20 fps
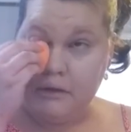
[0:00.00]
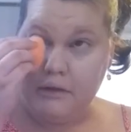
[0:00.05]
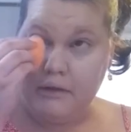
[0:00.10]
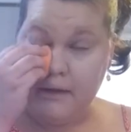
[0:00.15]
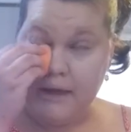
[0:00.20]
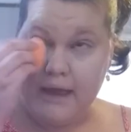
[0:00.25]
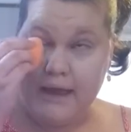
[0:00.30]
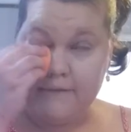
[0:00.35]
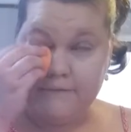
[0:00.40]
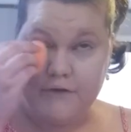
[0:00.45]
you
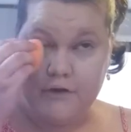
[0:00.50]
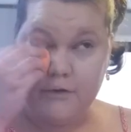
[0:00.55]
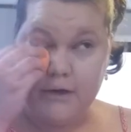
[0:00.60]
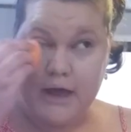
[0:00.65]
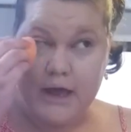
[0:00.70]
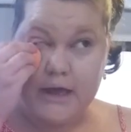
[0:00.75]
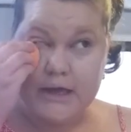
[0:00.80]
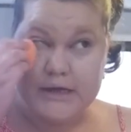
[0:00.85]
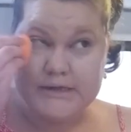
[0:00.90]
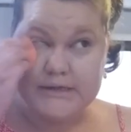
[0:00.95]
guys
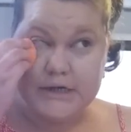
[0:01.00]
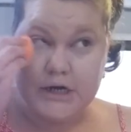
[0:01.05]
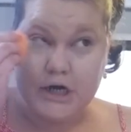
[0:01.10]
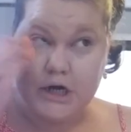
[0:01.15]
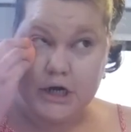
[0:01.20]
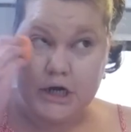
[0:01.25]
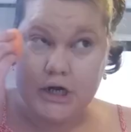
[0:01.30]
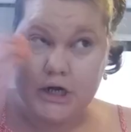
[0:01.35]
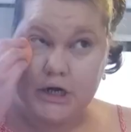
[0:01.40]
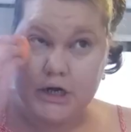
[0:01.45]
heard
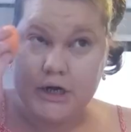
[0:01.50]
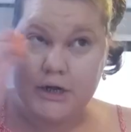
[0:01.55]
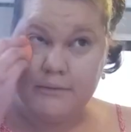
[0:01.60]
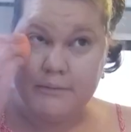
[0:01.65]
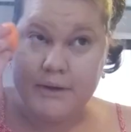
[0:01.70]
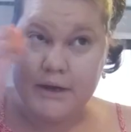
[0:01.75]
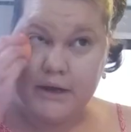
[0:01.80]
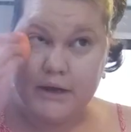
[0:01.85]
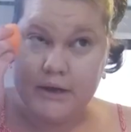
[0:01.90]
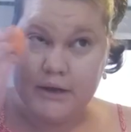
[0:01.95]
about
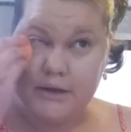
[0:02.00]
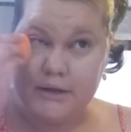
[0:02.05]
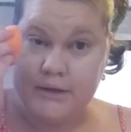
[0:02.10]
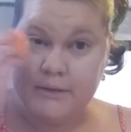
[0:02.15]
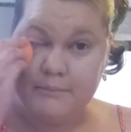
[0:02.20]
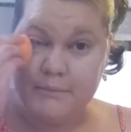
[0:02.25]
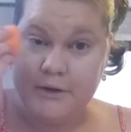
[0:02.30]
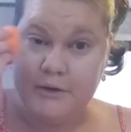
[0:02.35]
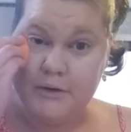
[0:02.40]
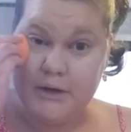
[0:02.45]
the beauty
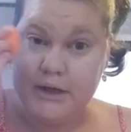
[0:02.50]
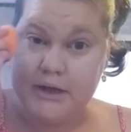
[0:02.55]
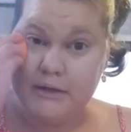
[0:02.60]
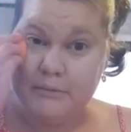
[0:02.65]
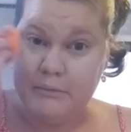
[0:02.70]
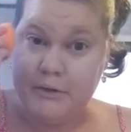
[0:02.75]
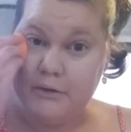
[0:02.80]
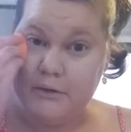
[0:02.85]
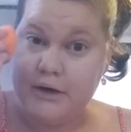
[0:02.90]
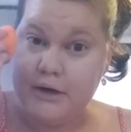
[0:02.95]
community
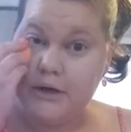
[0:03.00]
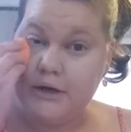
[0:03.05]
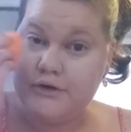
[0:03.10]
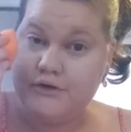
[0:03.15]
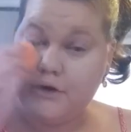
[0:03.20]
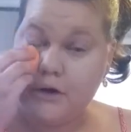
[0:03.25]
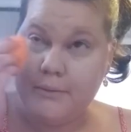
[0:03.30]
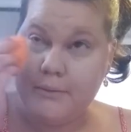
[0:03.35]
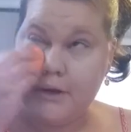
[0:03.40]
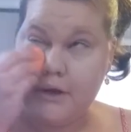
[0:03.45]
drama?
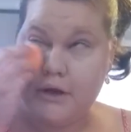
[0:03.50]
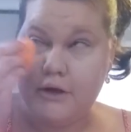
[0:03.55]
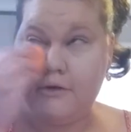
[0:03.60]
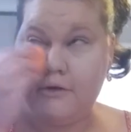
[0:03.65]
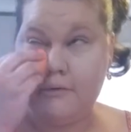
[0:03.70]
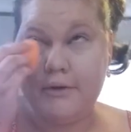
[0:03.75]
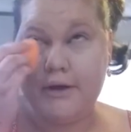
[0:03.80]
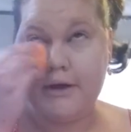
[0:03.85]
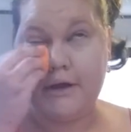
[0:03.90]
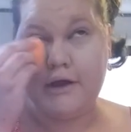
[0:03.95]
Oh my
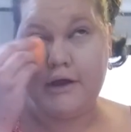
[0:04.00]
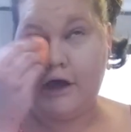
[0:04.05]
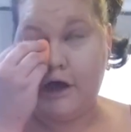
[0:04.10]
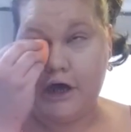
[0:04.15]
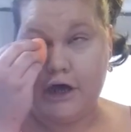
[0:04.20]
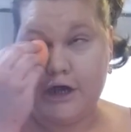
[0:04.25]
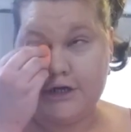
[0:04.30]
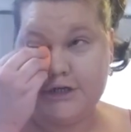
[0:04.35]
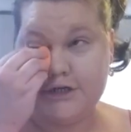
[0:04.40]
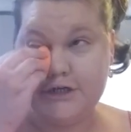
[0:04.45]
gosh,
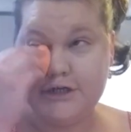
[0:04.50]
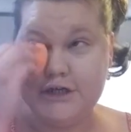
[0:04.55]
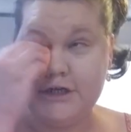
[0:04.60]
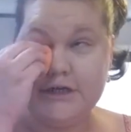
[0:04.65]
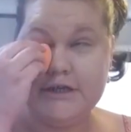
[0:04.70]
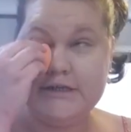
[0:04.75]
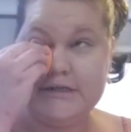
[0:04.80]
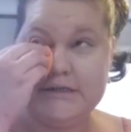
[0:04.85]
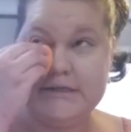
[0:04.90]
it's